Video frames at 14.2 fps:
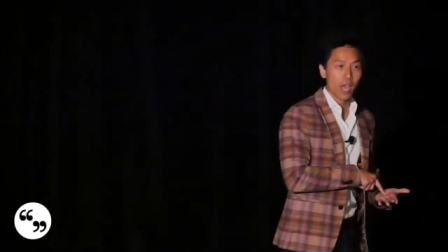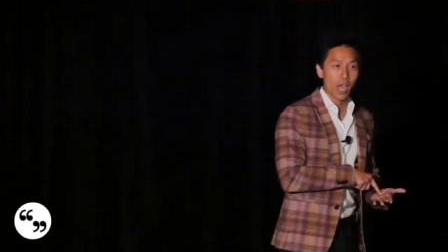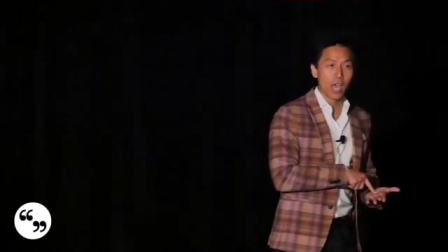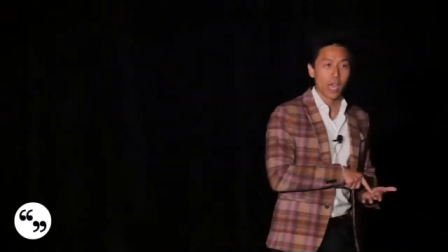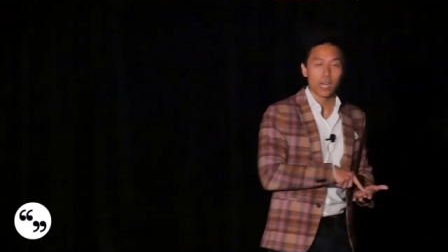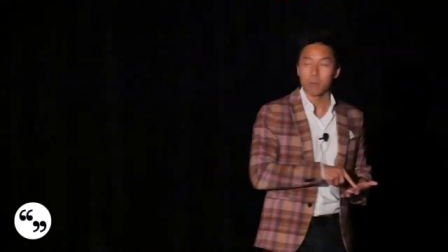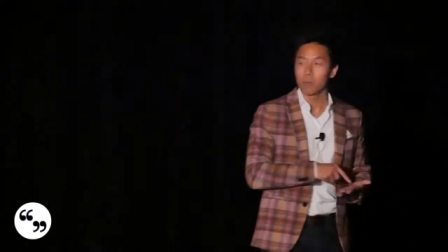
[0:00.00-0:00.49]

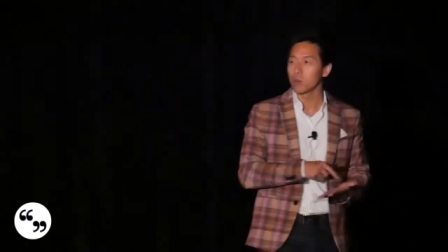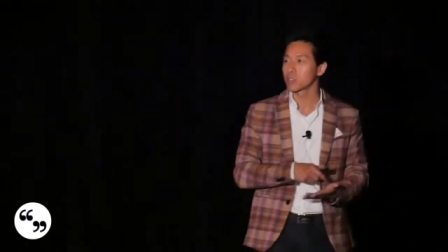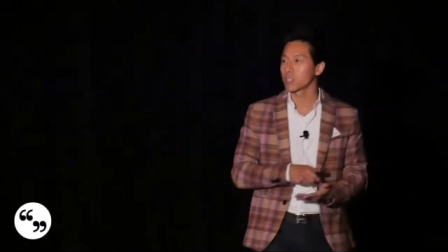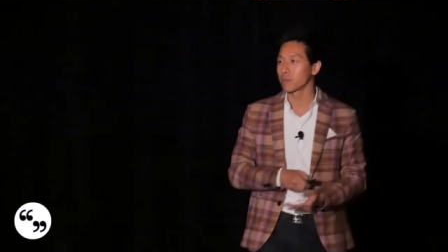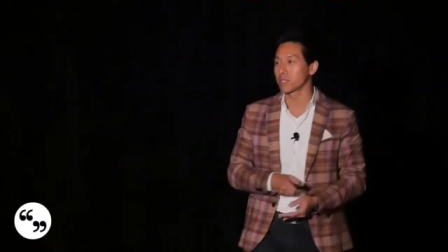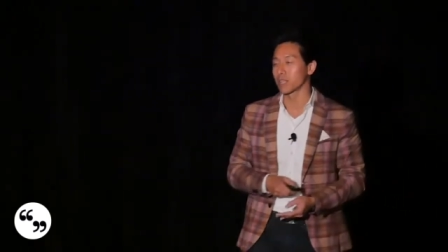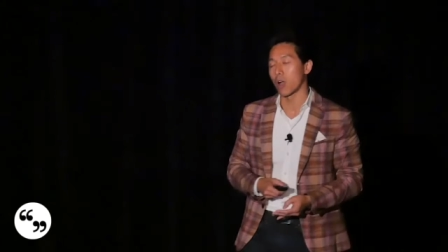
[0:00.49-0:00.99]
And he
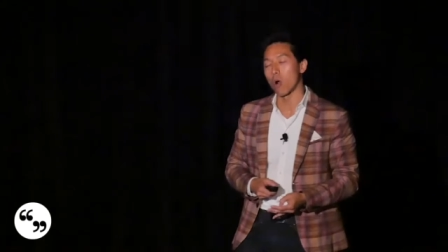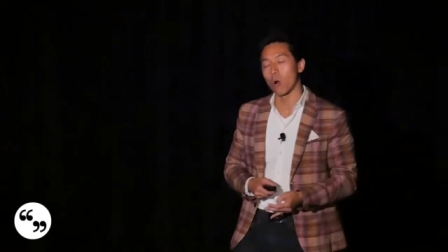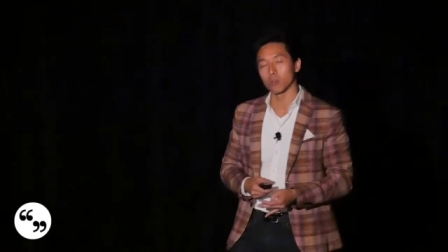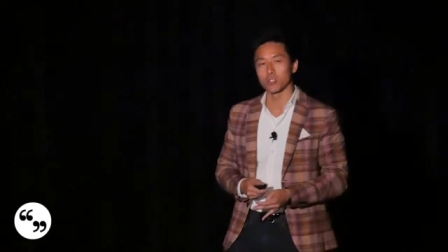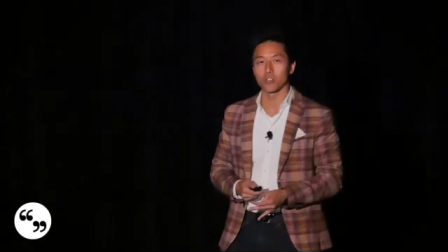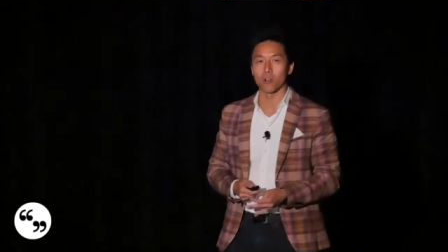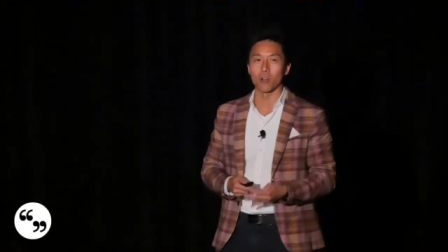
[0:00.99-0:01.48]
pulls up, he's like,
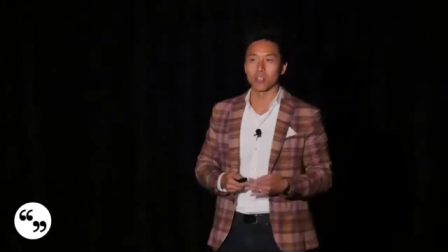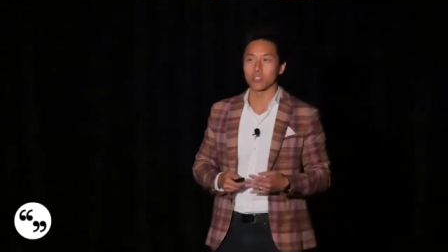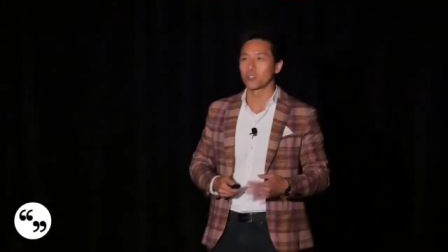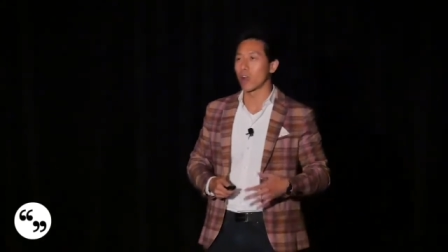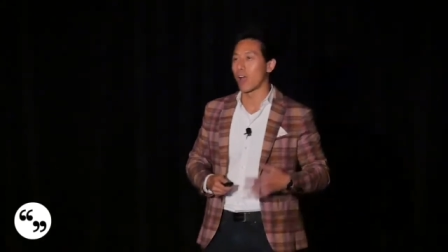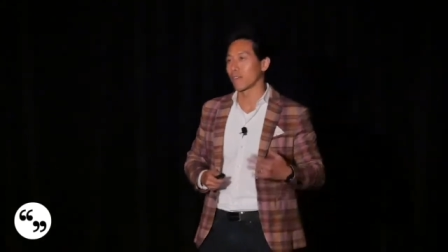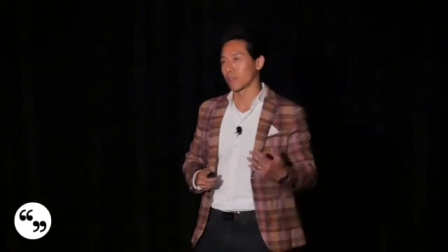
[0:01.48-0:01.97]
oh, sorry, the
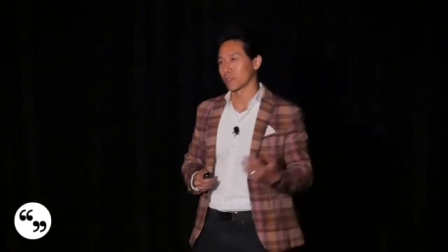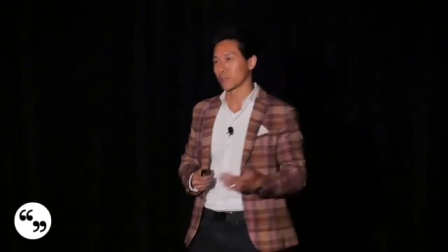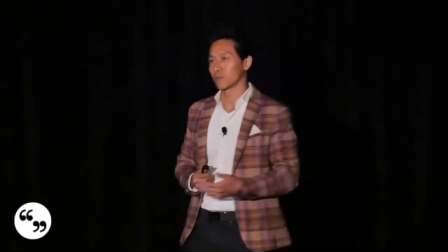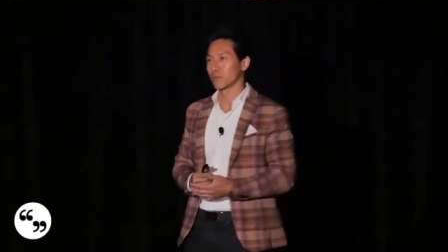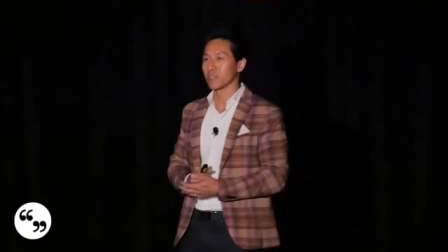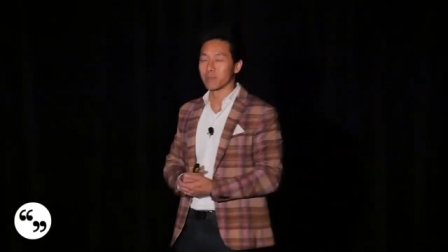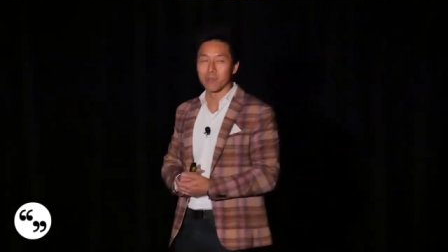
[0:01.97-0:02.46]

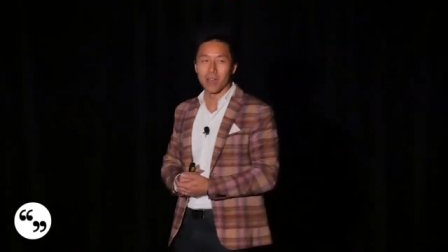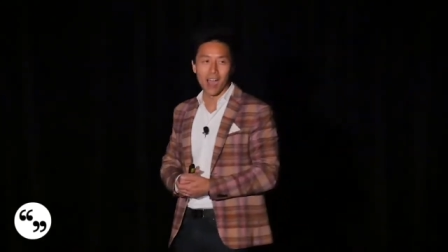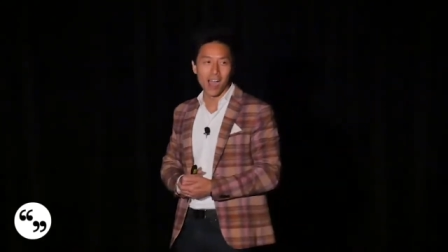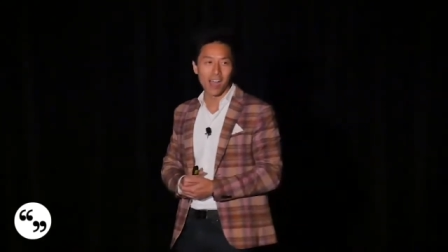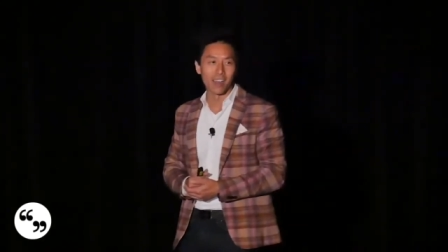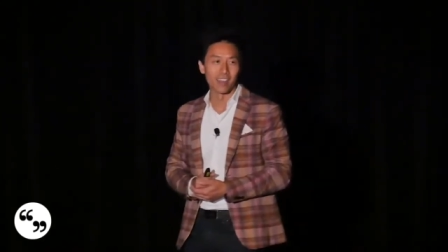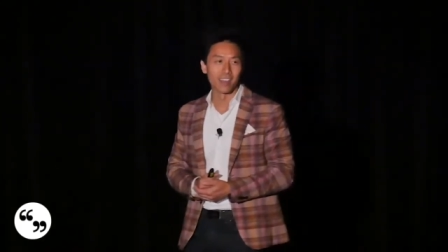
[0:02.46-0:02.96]
traffic's really
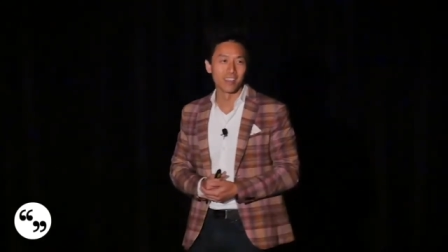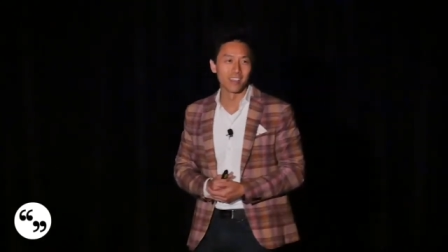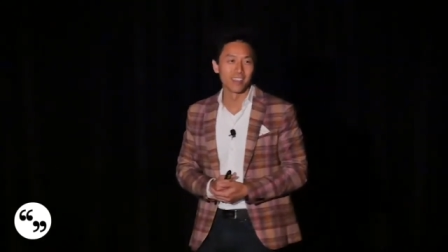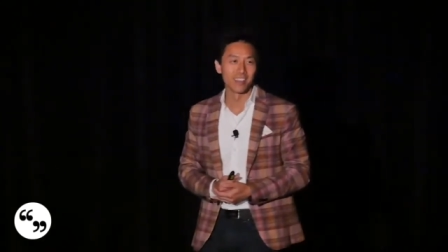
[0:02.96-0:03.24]
bad,